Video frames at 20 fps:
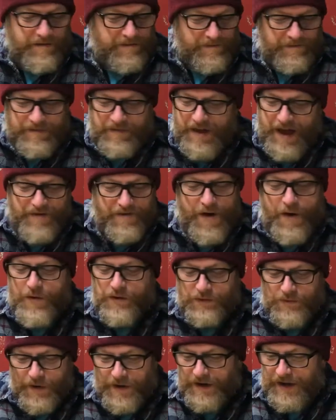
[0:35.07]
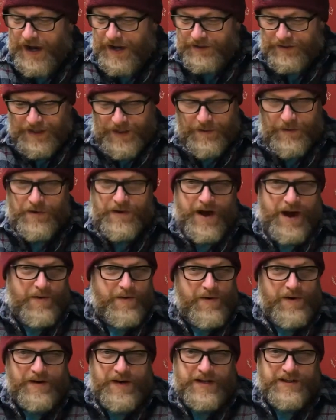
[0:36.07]
I've always wanted a lightsaber. I
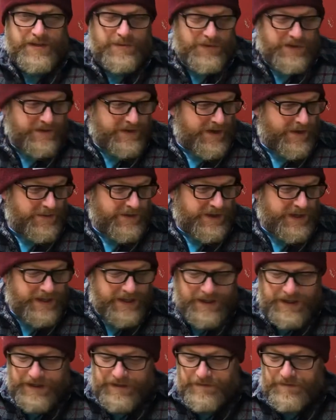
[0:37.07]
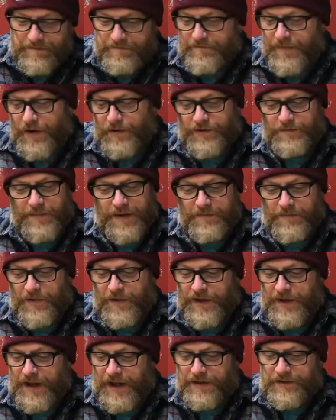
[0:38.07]
wanted a lightsaber since I was a kid. Most people
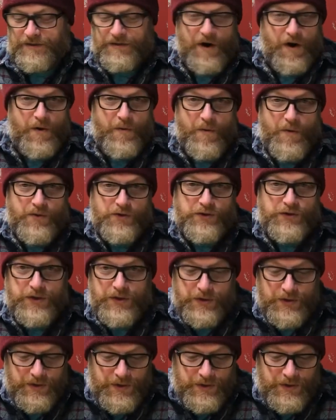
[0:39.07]
that like Star Wars do.